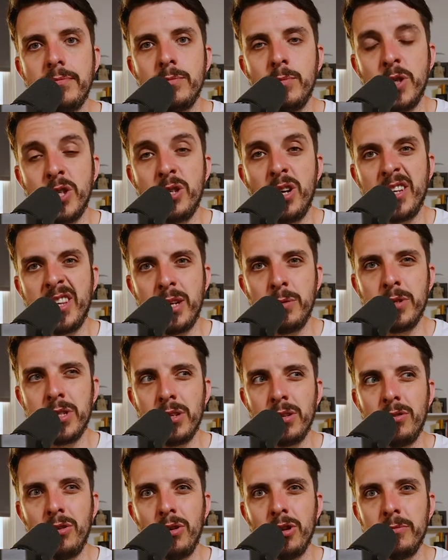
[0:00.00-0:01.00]
which I think we
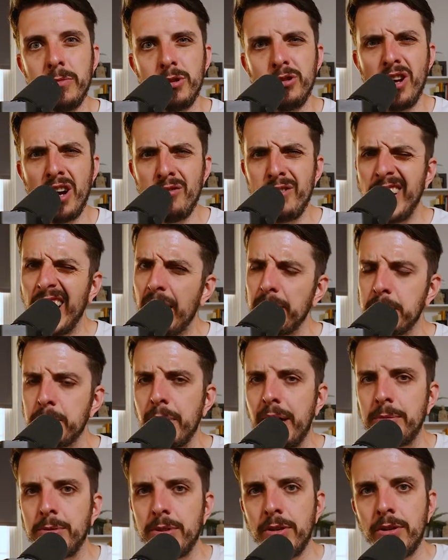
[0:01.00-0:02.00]
still call them a relapse
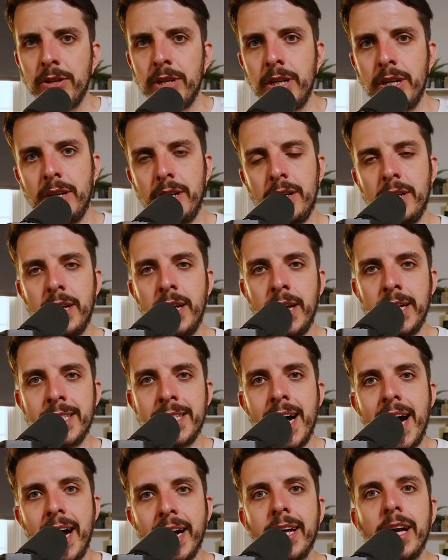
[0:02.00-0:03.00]
perhaps, or an
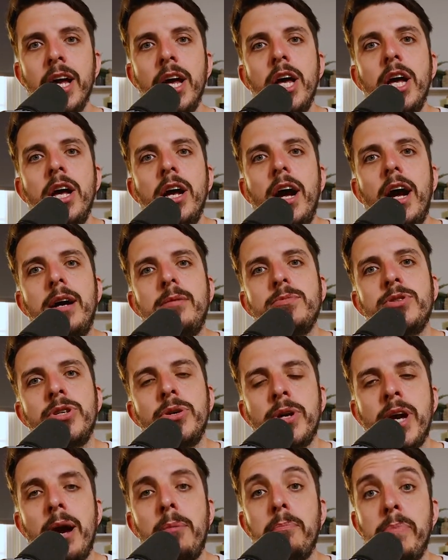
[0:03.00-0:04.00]
attack. So
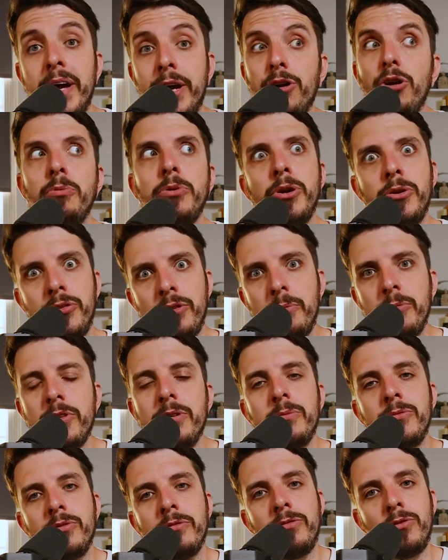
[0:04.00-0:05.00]
you can pick up new
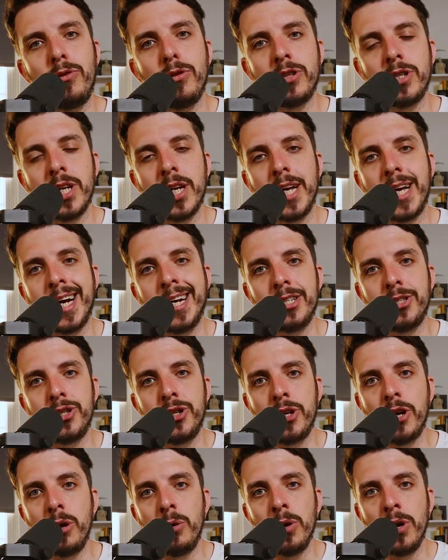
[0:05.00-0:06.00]
symptoms, unfortunately, as
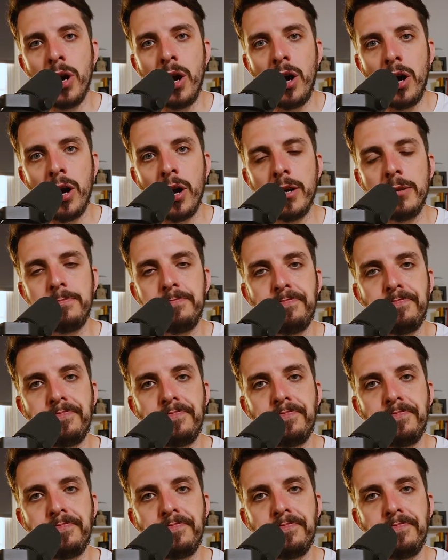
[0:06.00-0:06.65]
you go along.